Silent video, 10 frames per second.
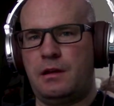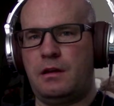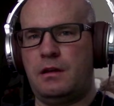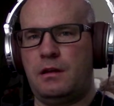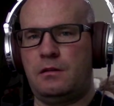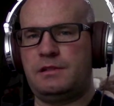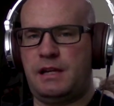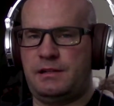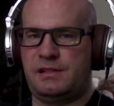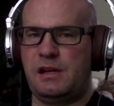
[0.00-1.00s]
it'll take
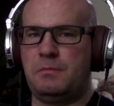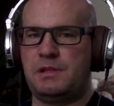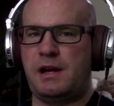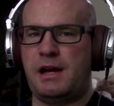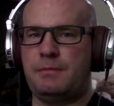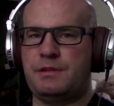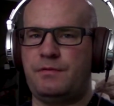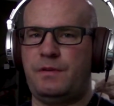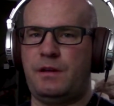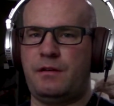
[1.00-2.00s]
some time to
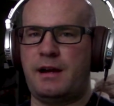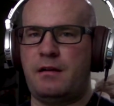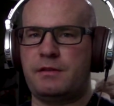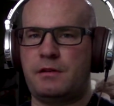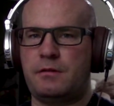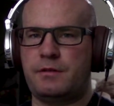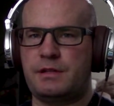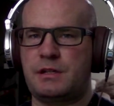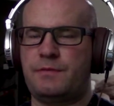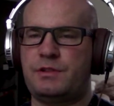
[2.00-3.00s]
figure out all the
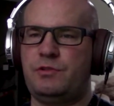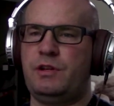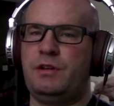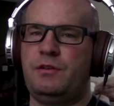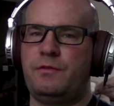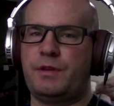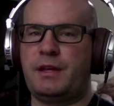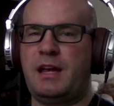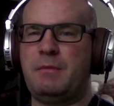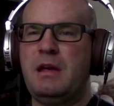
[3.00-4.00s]
stuff that you need to do for the
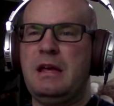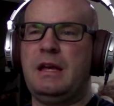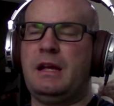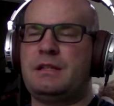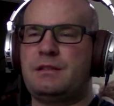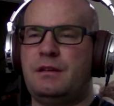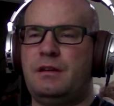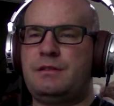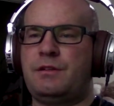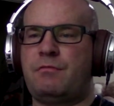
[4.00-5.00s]
game. It's
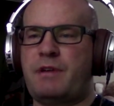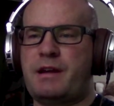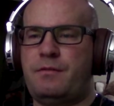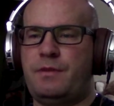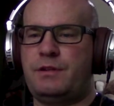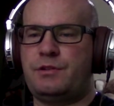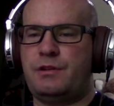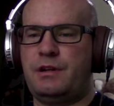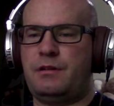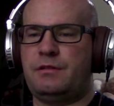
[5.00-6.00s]
a great adventure, and
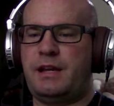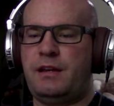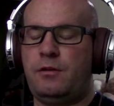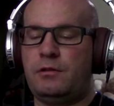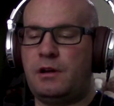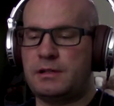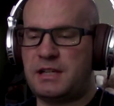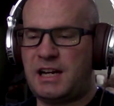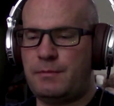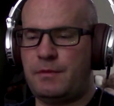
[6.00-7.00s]
it'll take you a long
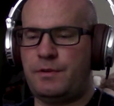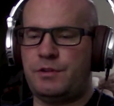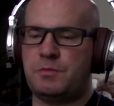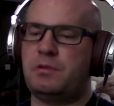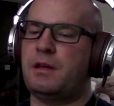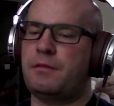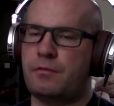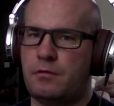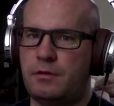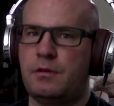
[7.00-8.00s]
time if you just play through
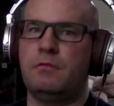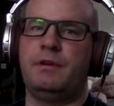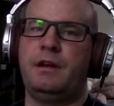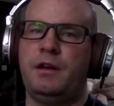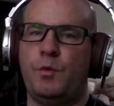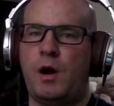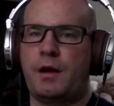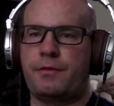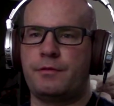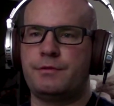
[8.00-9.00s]
and don't read any
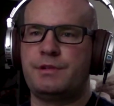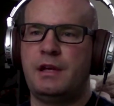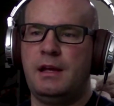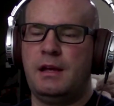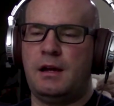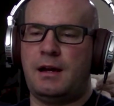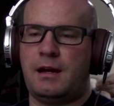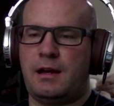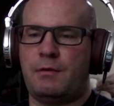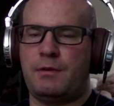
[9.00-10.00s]
walkthroughs.
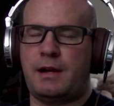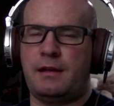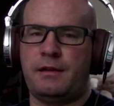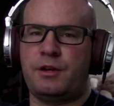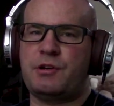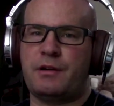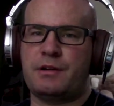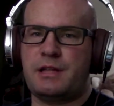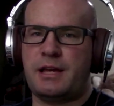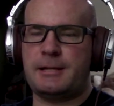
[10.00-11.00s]
I would highly encourage that.